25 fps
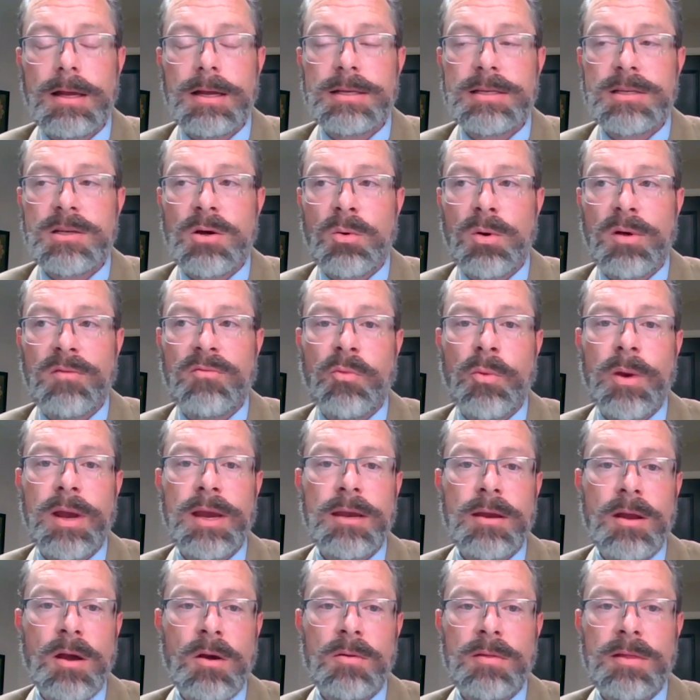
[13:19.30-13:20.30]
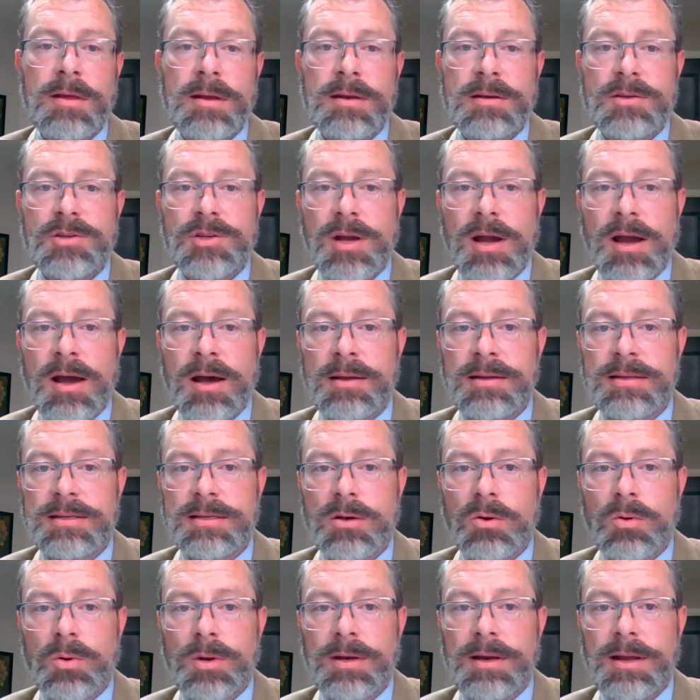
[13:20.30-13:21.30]
So if we know that a child is
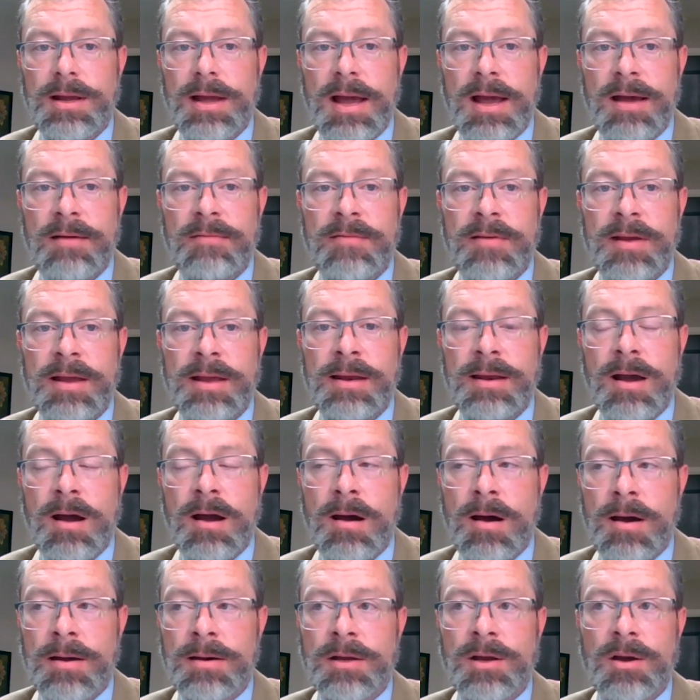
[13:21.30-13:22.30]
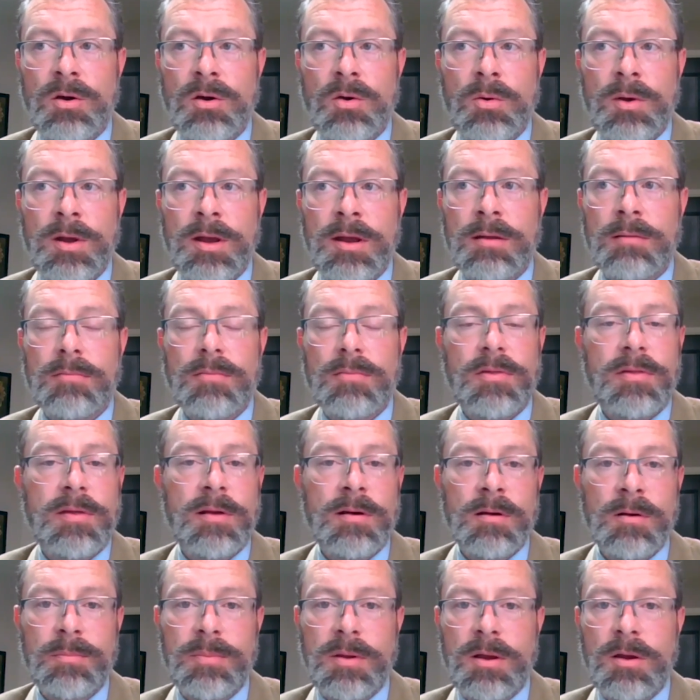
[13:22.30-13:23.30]
going to have an ongoing
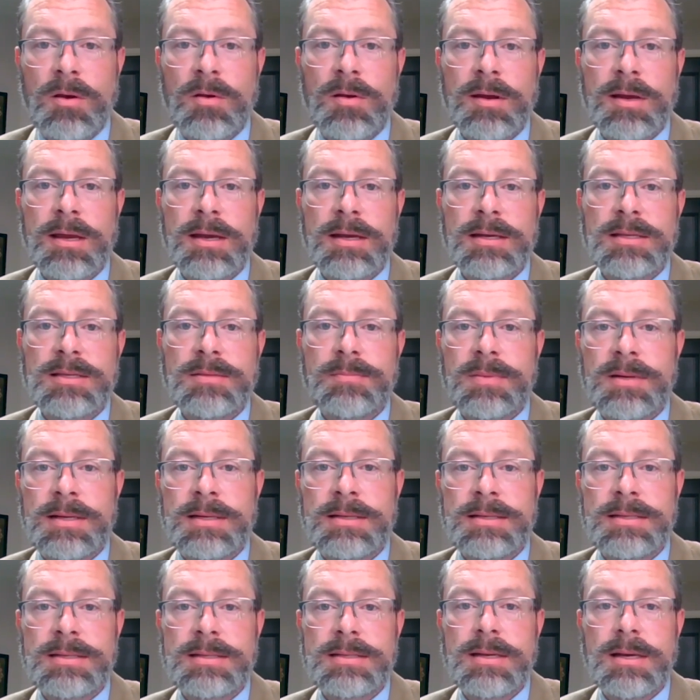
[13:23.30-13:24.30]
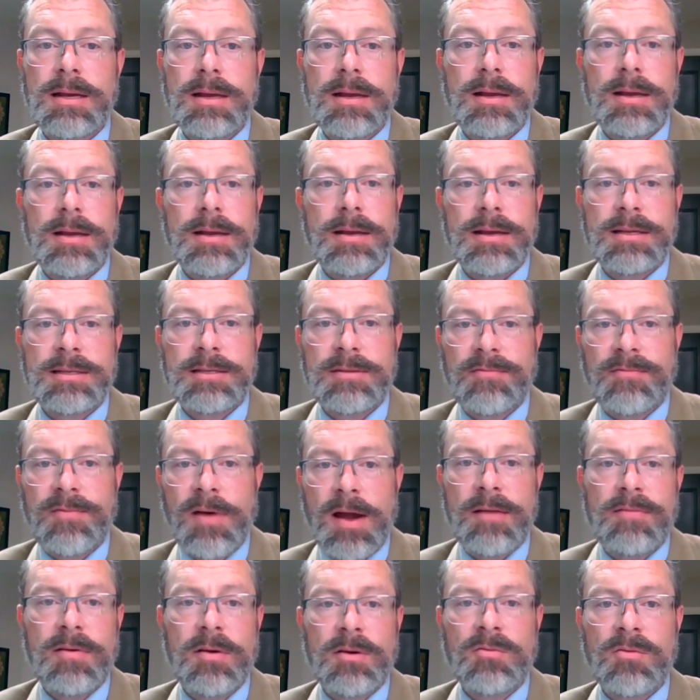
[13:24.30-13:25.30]
therapeutic expense, it's
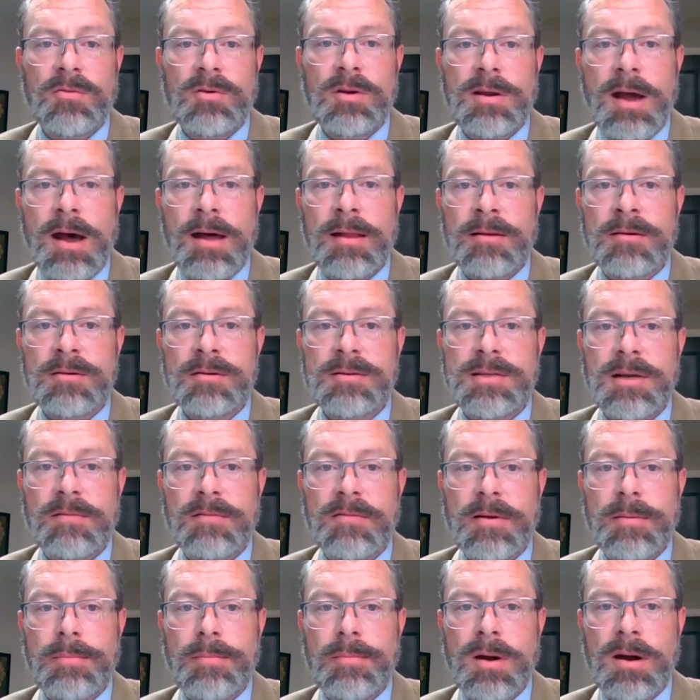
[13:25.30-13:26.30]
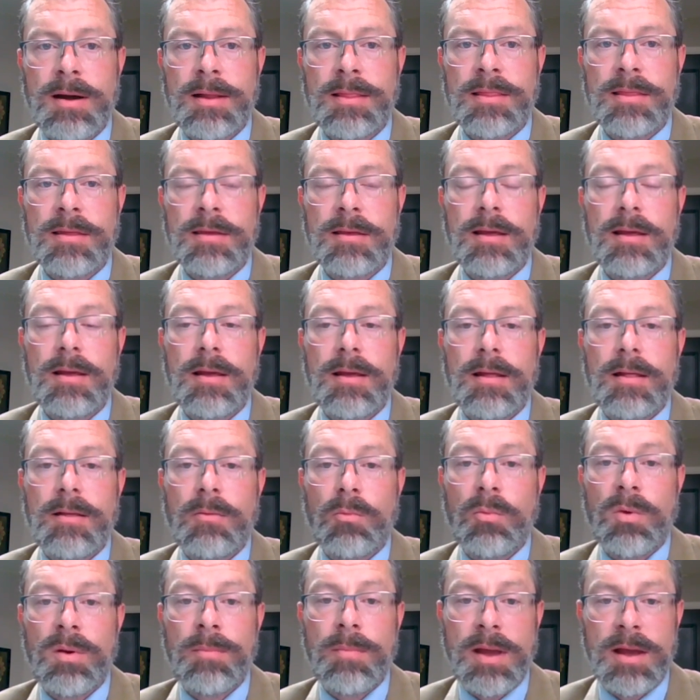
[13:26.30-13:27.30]
$500 every month,
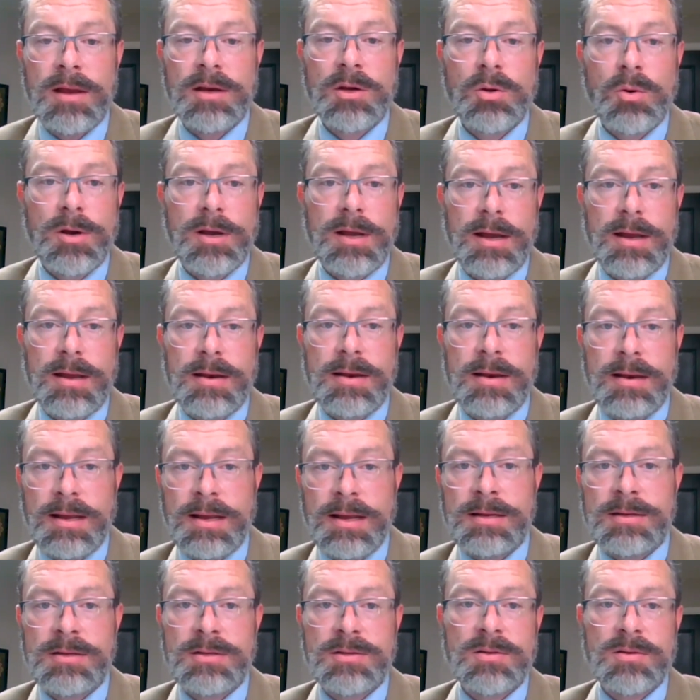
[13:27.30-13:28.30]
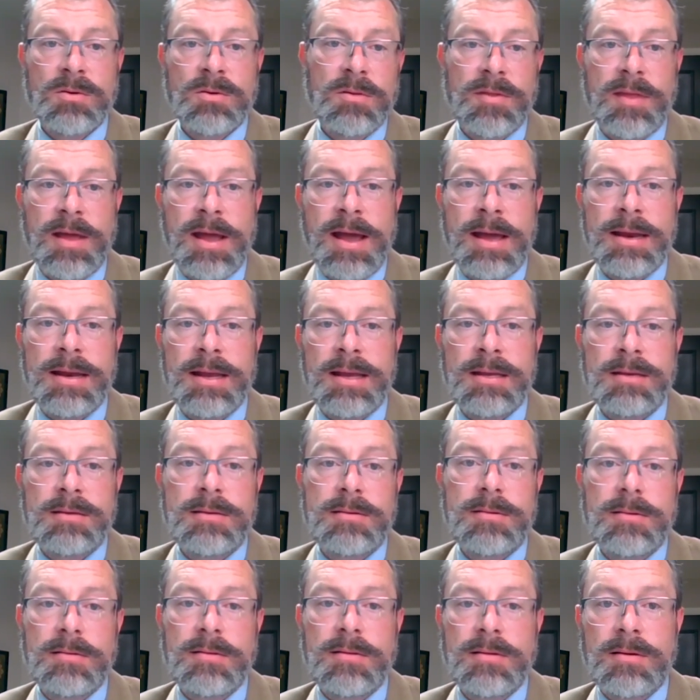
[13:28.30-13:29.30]
we may go ahead and insert that
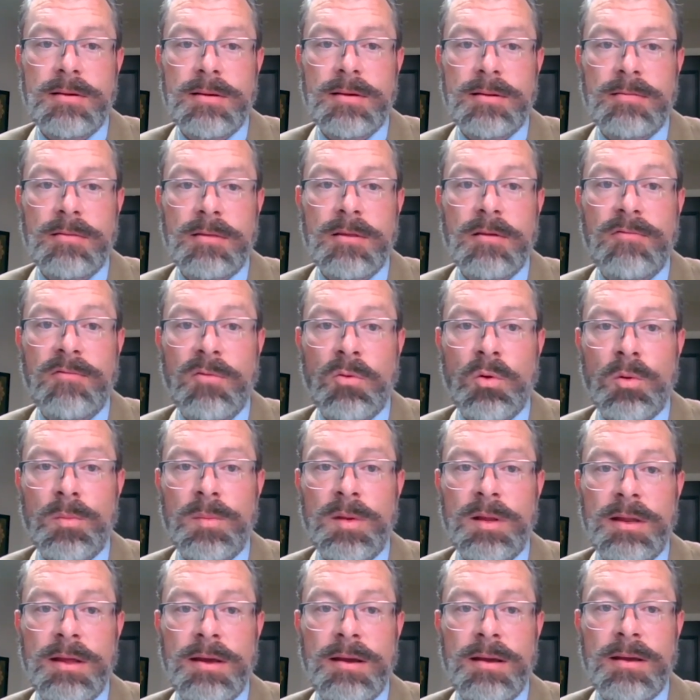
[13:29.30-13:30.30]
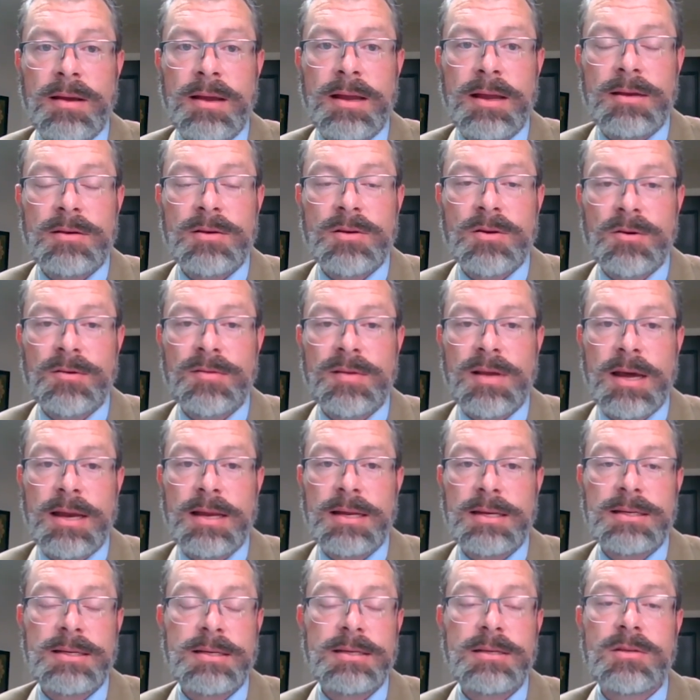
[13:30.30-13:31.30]
into the formula and turn that
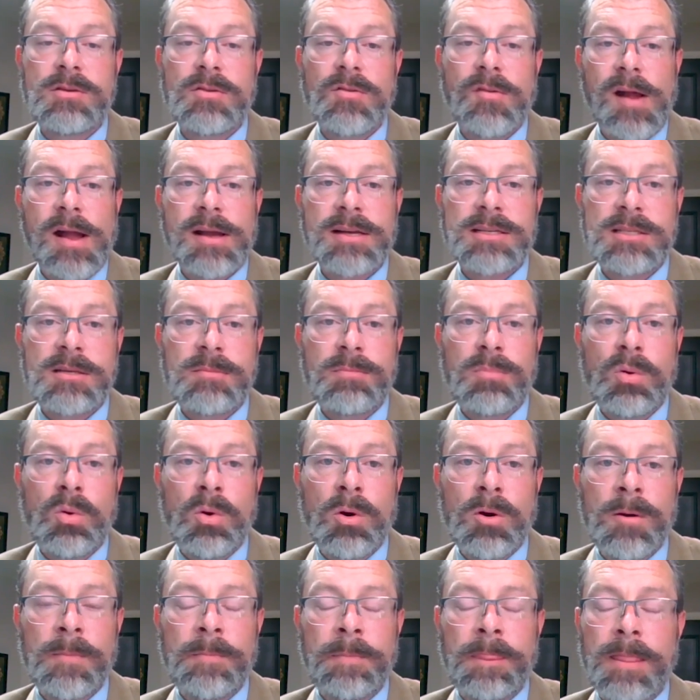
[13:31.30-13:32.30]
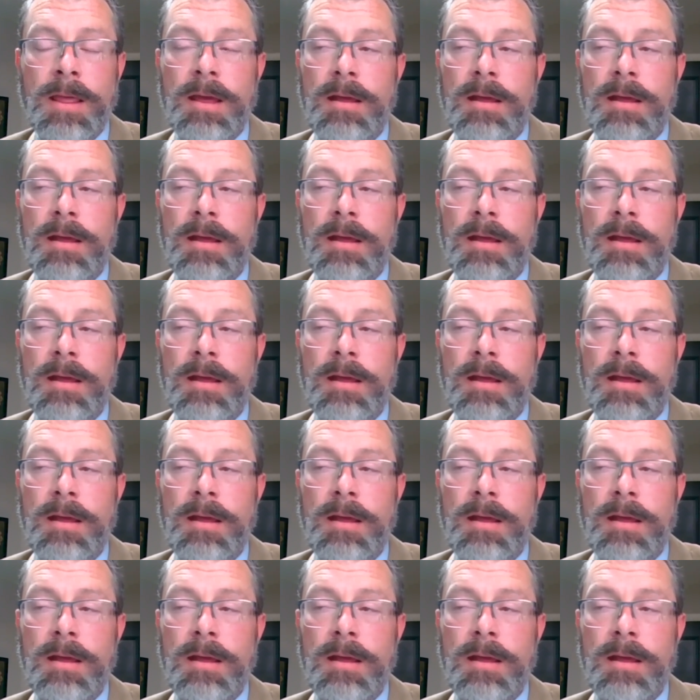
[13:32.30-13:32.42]
into direct support.